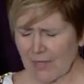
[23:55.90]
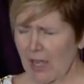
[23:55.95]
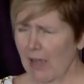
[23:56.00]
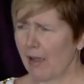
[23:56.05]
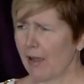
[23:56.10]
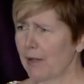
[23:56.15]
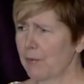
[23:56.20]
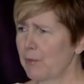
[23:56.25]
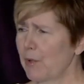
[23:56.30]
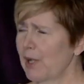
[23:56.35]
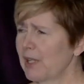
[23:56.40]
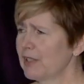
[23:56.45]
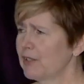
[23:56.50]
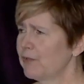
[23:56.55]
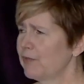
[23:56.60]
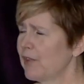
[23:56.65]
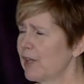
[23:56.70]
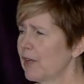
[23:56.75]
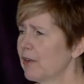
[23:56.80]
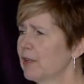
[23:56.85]
I was
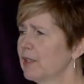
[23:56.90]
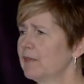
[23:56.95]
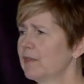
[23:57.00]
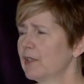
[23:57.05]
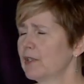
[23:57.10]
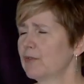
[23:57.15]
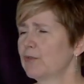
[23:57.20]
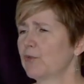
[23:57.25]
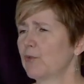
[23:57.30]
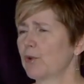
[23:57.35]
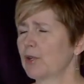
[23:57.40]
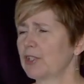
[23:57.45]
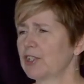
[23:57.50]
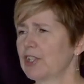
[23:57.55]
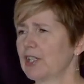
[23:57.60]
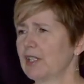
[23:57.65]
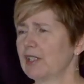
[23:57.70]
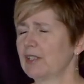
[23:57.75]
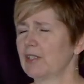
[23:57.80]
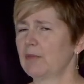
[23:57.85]
very, very
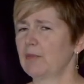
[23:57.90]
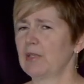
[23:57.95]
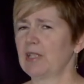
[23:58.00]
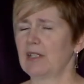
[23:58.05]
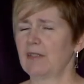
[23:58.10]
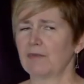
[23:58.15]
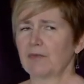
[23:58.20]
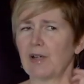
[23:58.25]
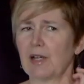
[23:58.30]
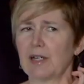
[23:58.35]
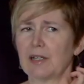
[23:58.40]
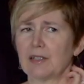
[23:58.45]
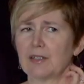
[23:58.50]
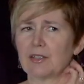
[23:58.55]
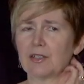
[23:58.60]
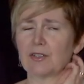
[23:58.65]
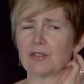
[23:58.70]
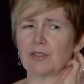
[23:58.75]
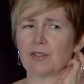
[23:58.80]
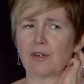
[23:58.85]
fortunate to be invited
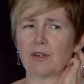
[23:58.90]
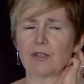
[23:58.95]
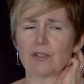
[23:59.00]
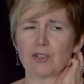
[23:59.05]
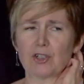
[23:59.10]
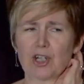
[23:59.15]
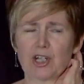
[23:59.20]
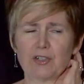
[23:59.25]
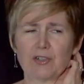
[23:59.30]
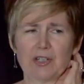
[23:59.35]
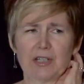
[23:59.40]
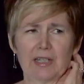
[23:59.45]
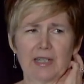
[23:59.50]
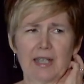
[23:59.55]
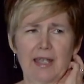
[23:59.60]
to start judging